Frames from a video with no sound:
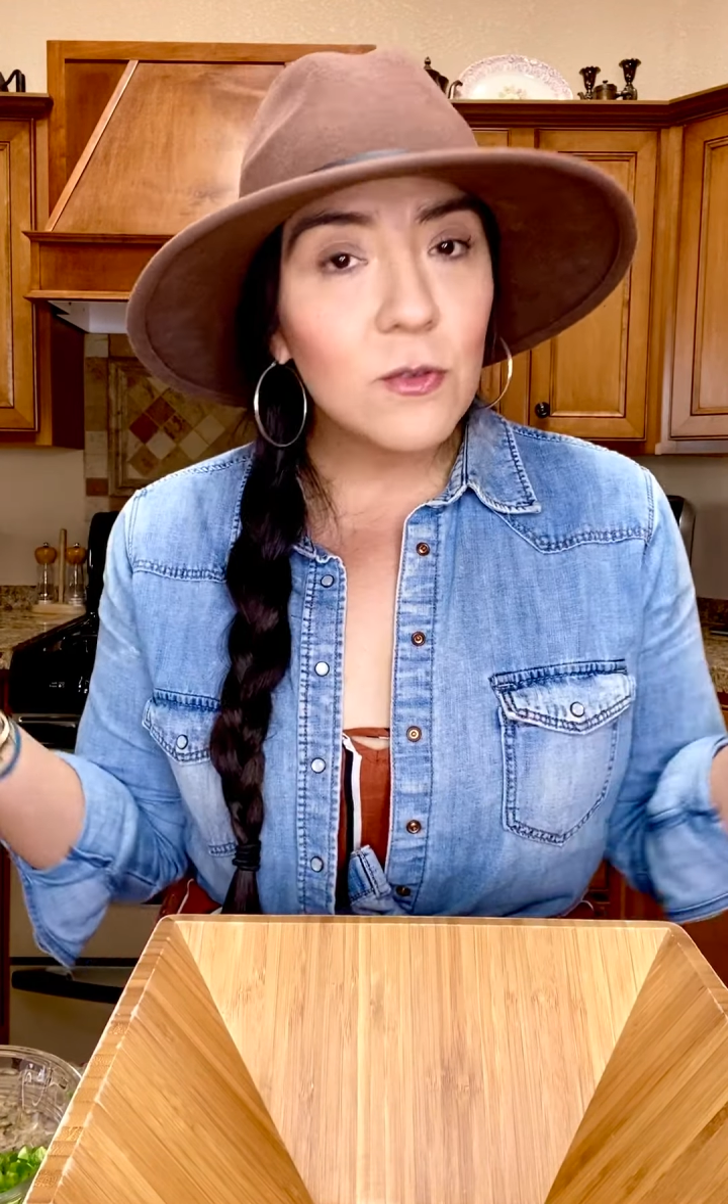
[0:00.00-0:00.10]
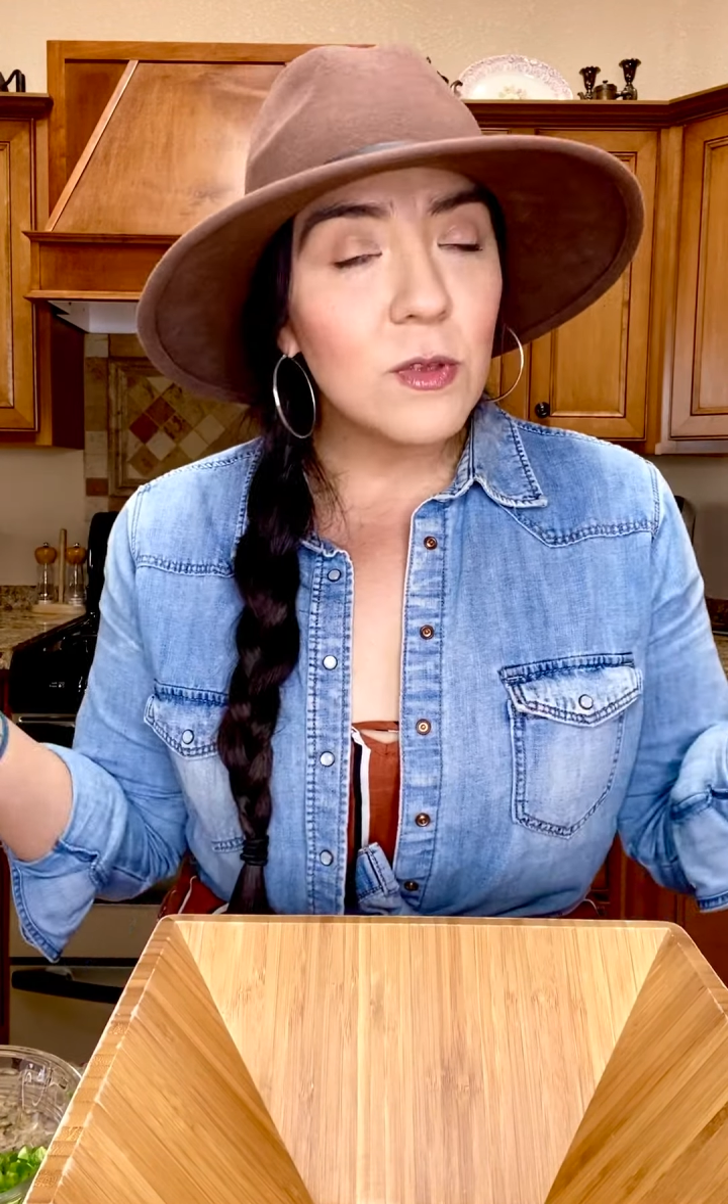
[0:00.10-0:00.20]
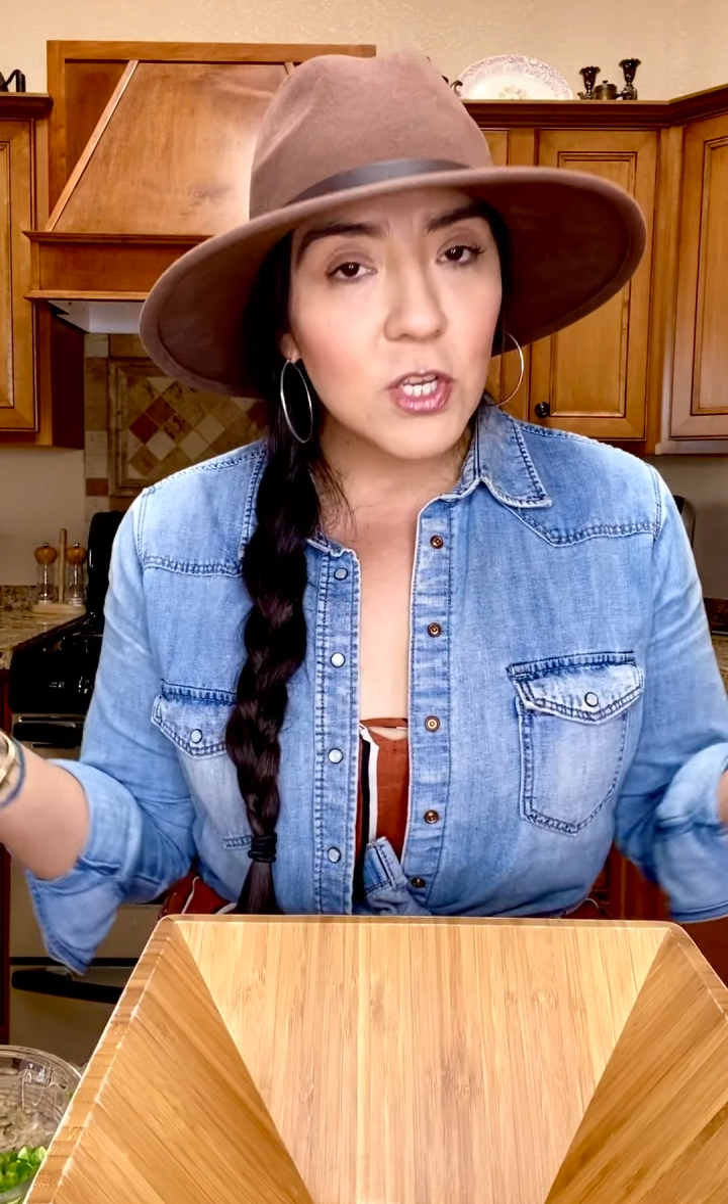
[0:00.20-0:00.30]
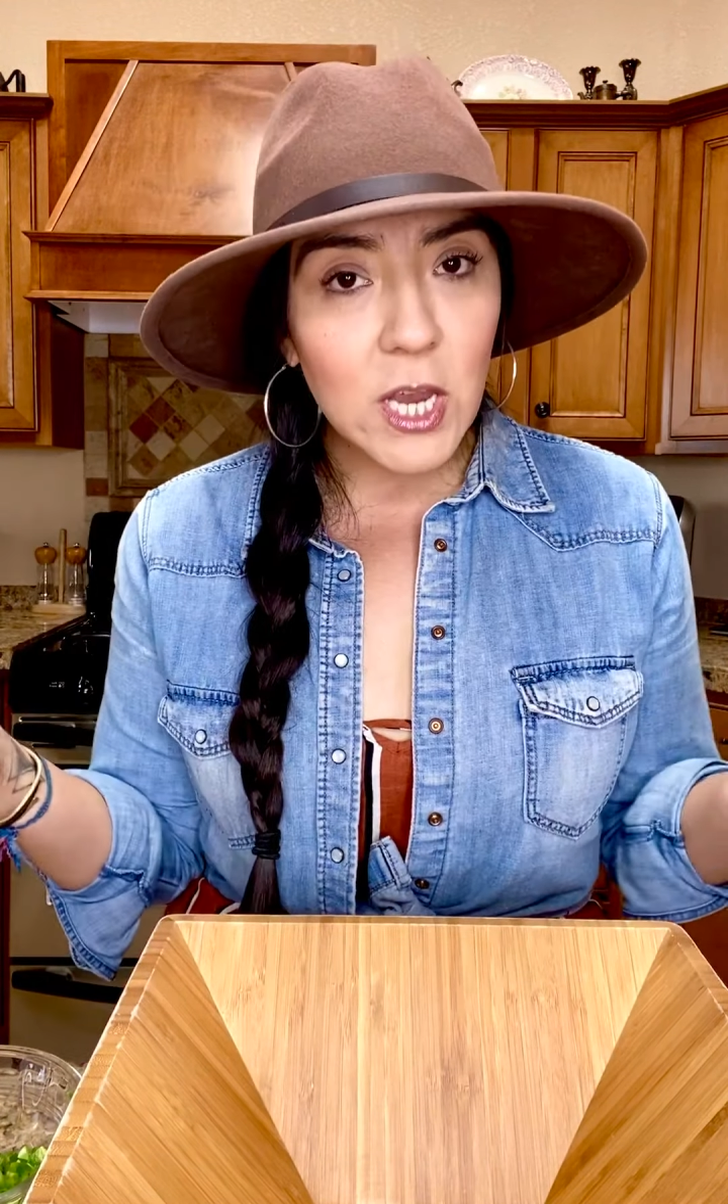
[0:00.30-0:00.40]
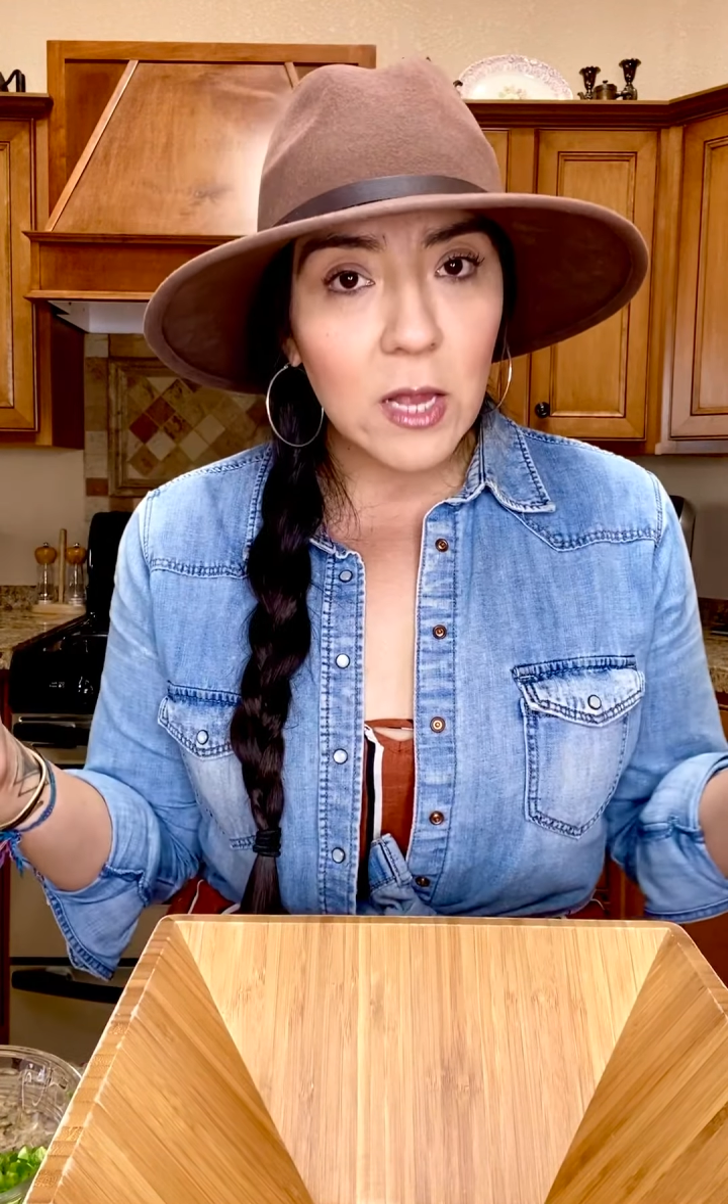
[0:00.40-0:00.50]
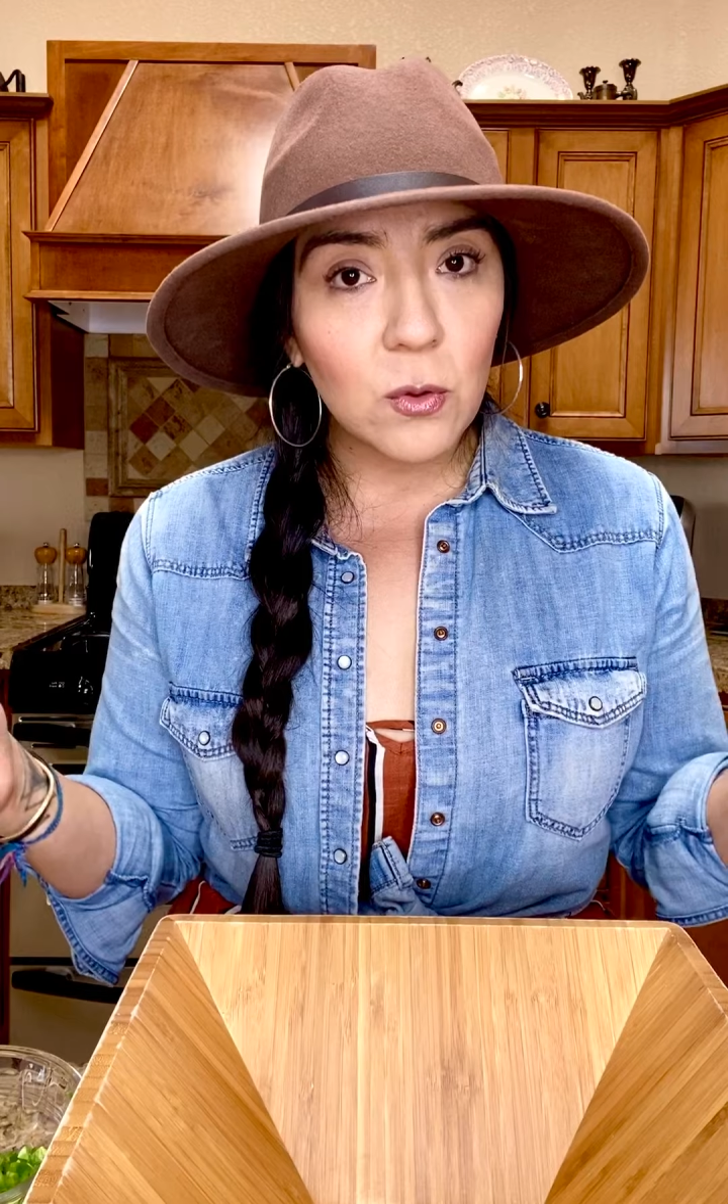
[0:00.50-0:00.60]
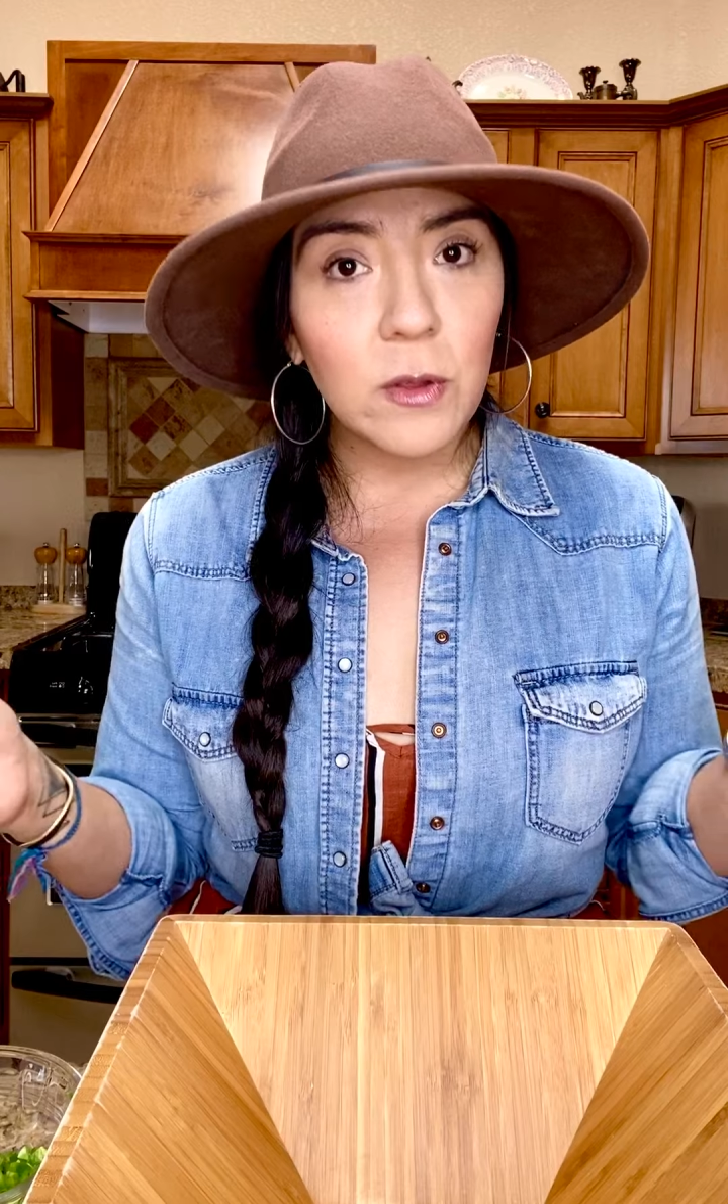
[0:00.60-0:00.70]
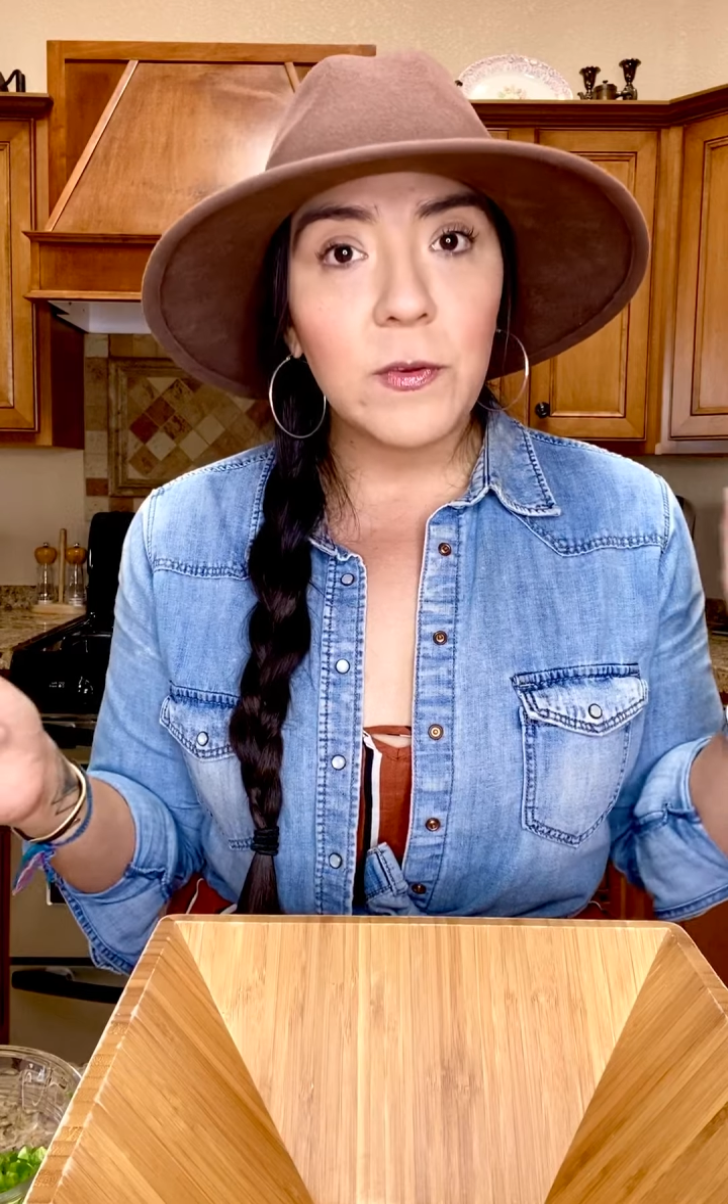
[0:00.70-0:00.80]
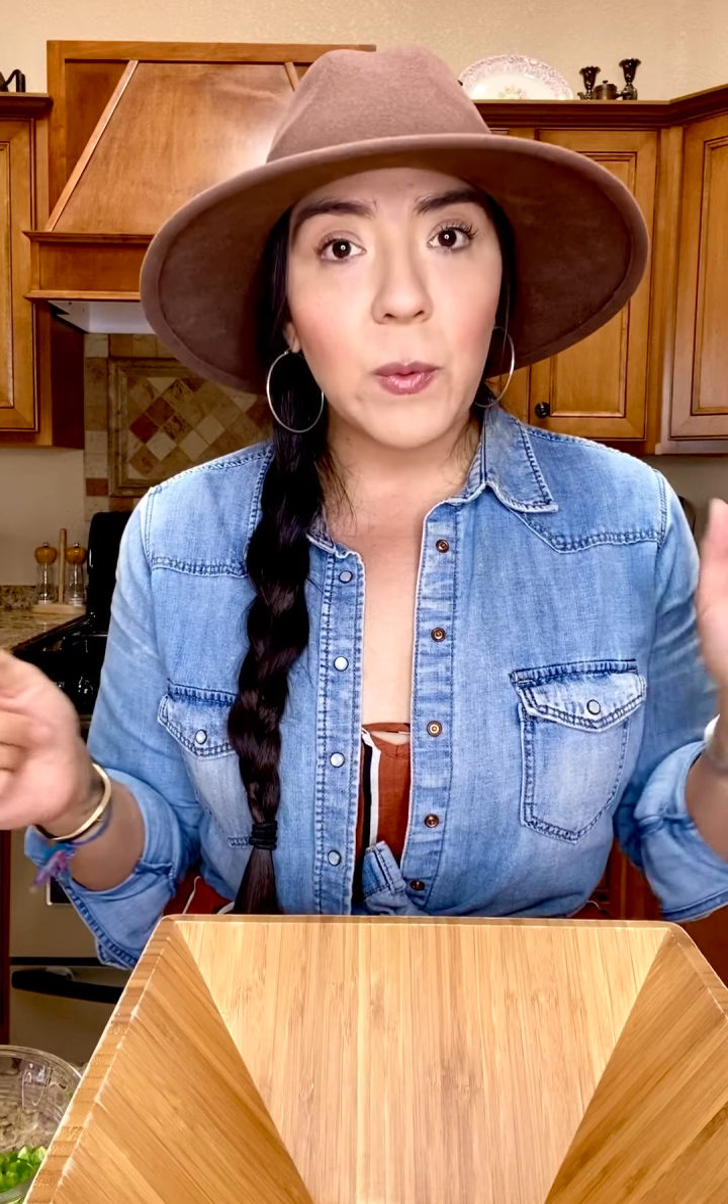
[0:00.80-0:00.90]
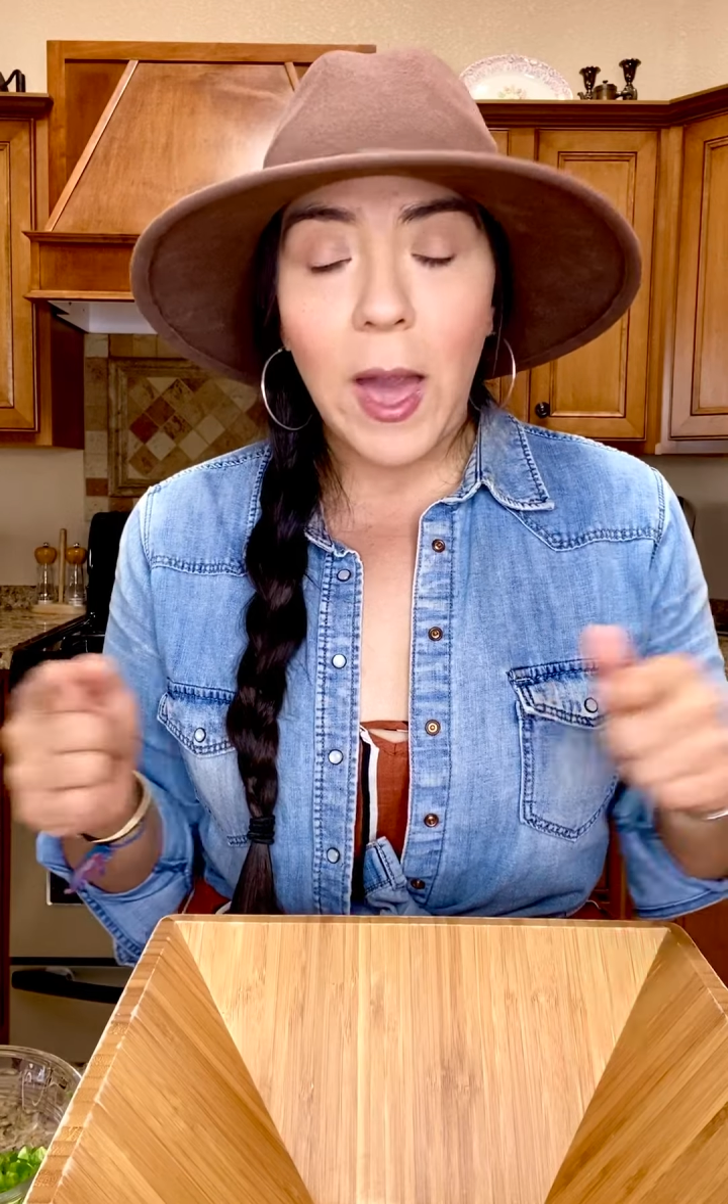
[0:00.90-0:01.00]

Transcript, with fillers: to the channel if you